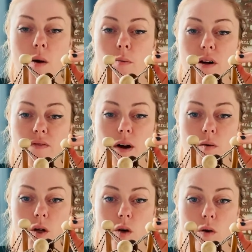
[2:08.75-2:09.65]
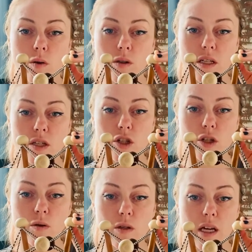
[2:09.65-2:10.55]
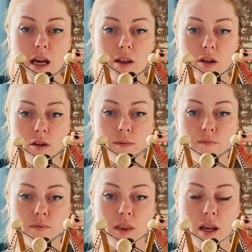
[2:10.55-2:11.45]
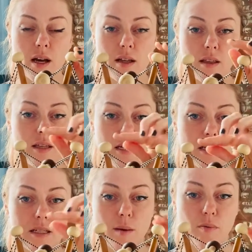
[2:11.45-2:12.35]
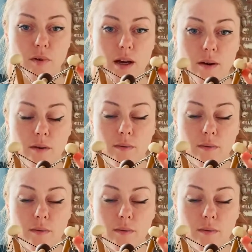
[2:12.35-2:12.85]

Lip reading: But if I were to hold these two together, these separate.